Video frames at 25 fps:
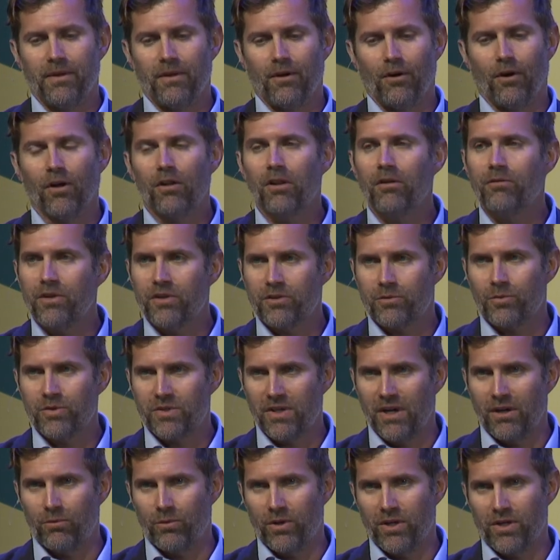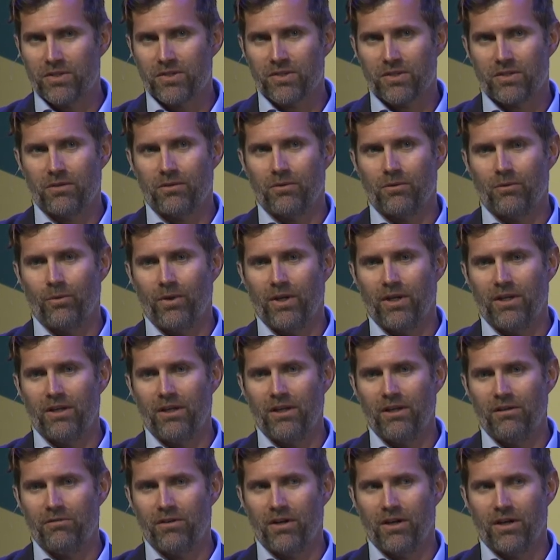All of this was at risk when
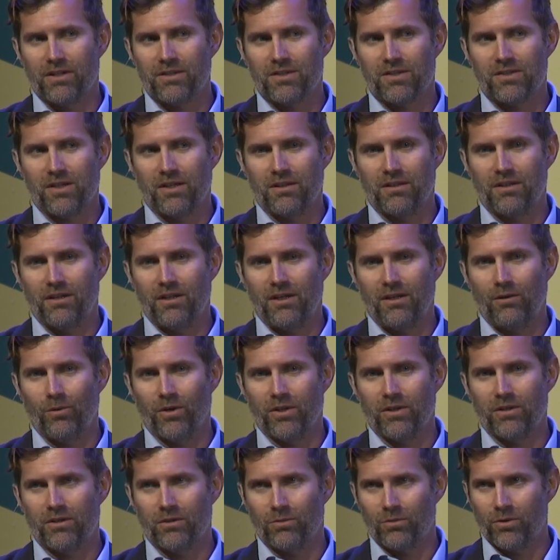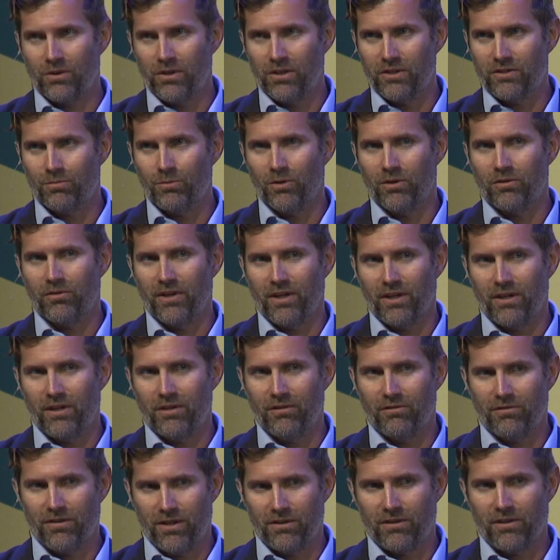Yvon said that he wanted to release more value
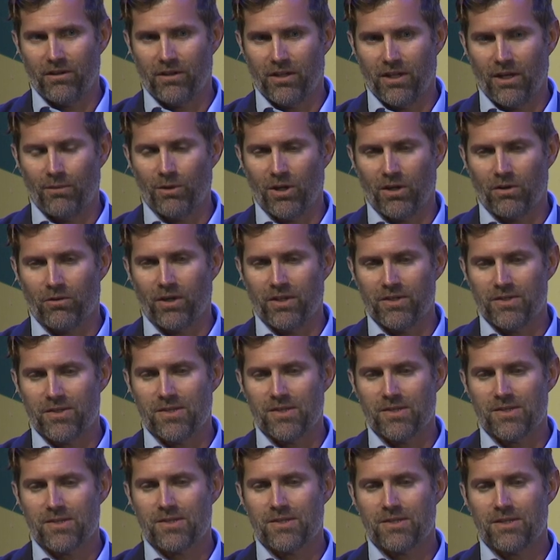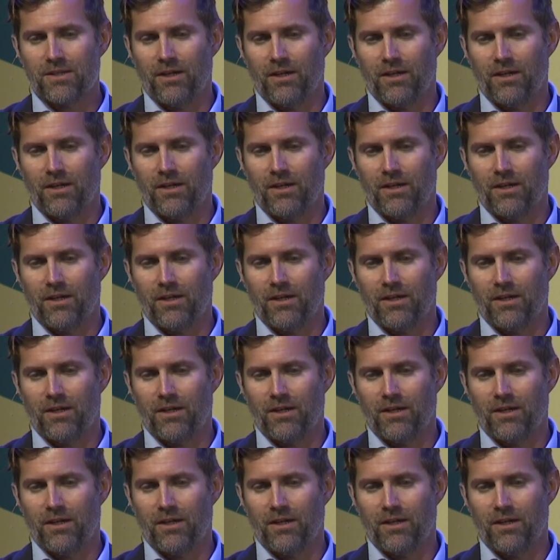to fight the climate crisis.